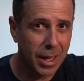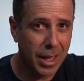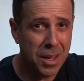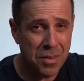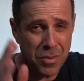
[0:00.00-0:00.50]

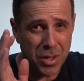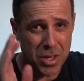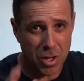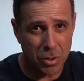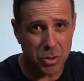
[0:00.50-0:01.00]
Even if you
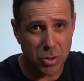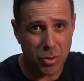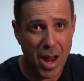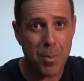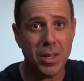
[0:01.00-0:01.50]
don't do a
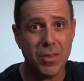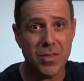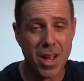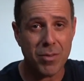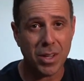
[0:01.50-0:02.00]
wrap and you've
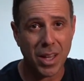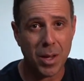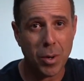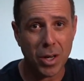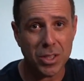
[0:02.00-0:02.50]
never clay
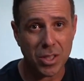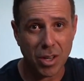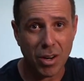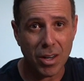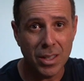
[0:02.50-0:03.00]
barred your
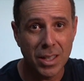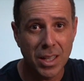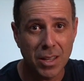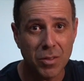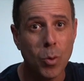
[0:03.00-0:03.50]
car,
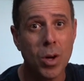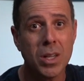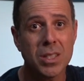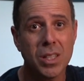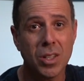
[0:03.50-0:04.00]
if you
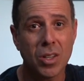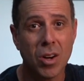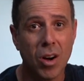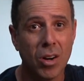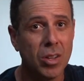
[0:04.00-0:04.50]
want to see your
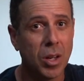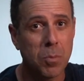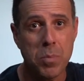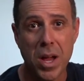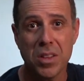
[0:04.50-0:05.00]
car
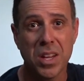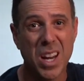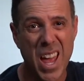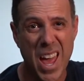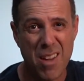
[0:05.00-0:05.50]
look better than
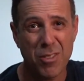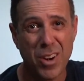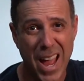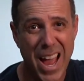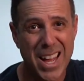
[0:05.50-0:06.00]
it ever
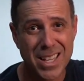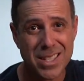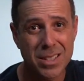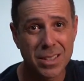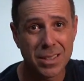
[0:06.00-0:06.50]

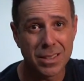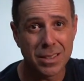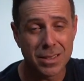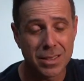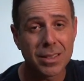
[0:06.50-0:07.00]
has,
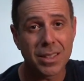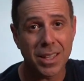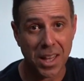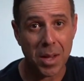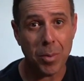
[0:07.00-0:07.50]

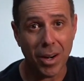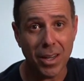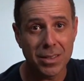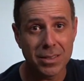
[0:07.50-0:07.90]
clay bar it.